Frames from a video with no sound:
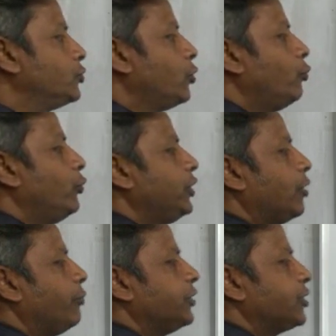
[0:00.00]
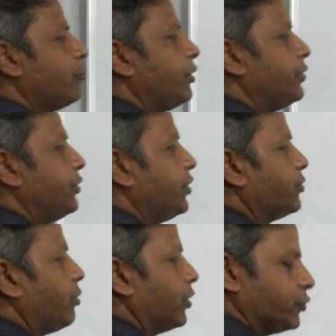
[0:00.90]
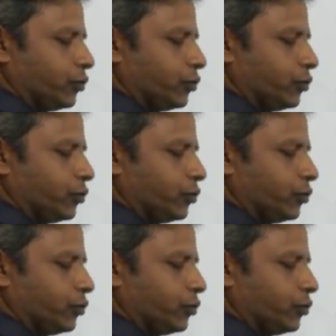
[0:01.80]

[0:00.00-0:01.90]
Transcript: So we are measurement this blood